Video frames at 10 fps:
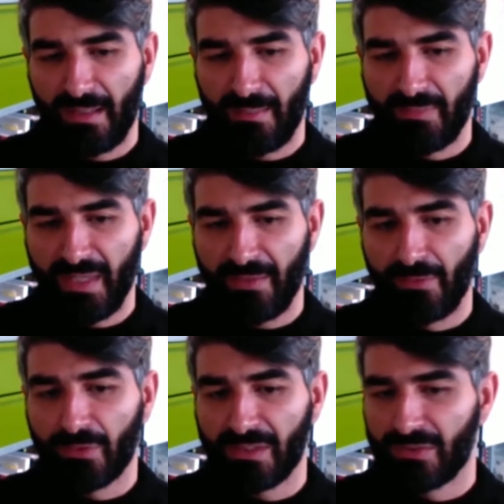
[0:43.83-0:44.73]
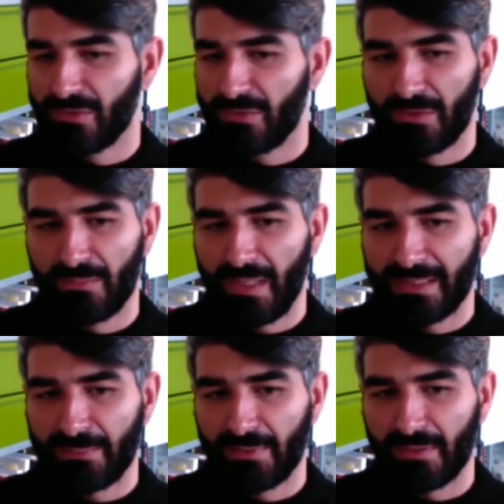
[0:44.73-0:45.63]
they have looked into
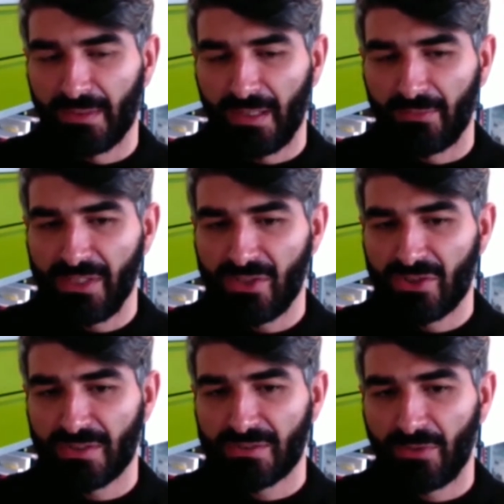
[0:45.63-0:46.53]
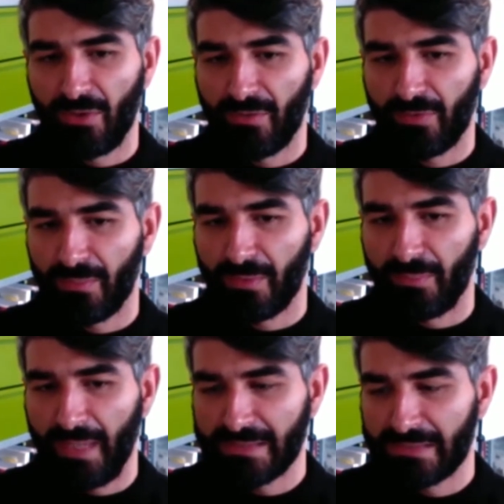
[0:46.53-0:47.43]
multiple regions to learn from the
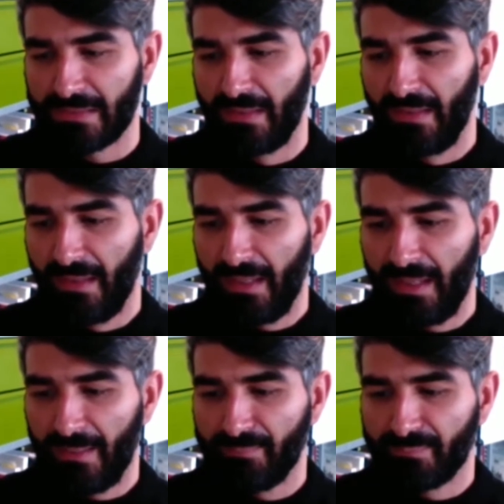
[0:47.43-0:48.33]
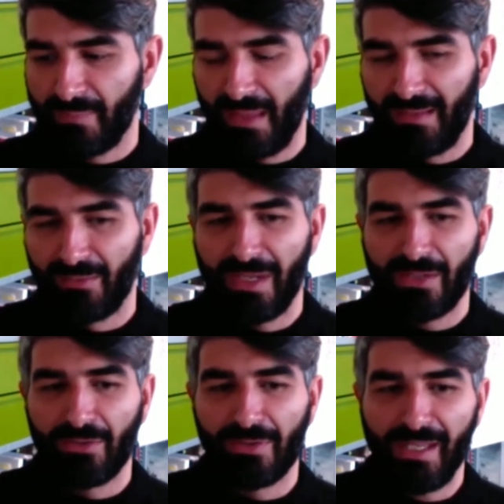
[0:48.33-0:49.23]
best.
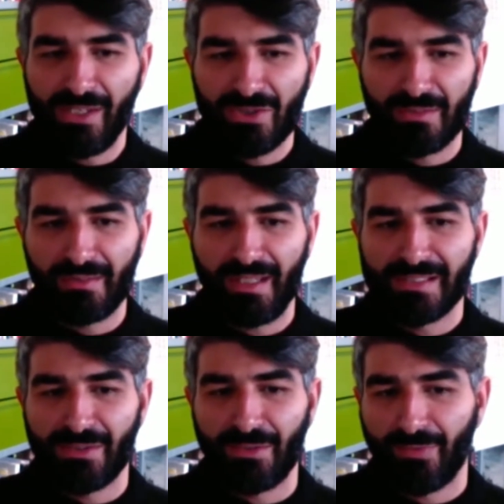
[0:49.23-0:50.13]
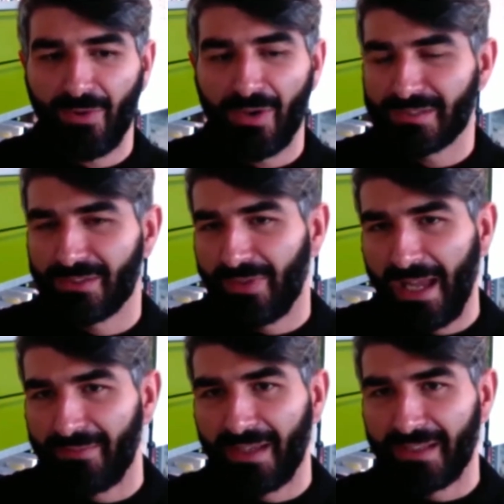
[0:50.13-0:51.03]
Regulation is, of course, the
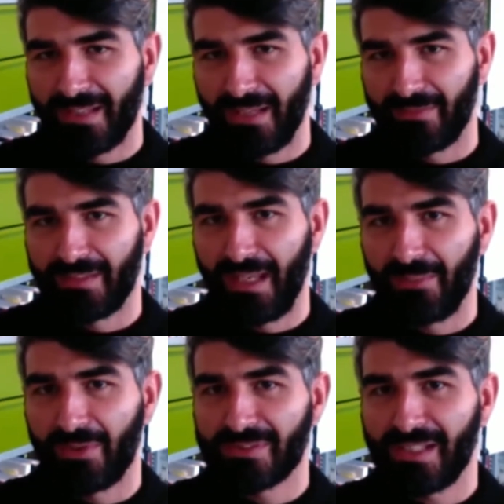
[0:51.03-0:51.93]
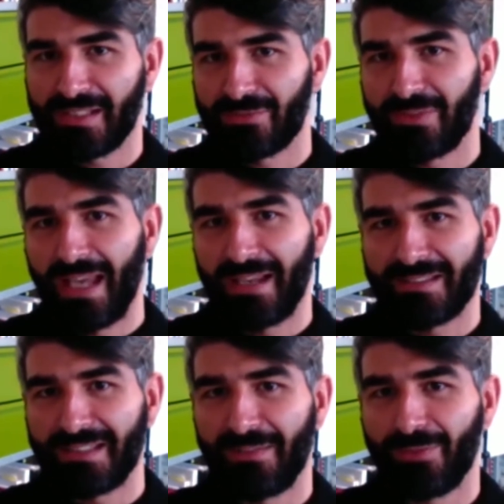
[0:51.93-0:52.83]
driver at the end of the day, because that's
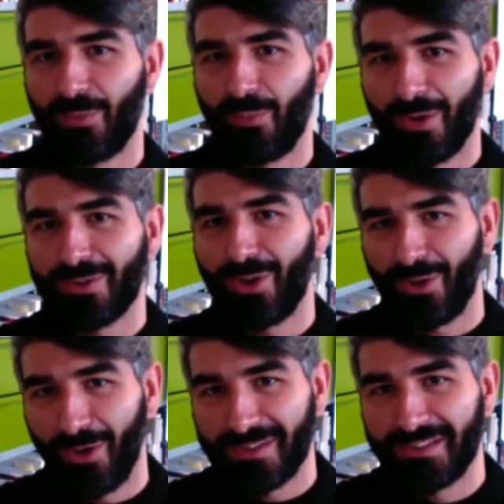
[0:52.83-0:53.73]
reality, if you want or not.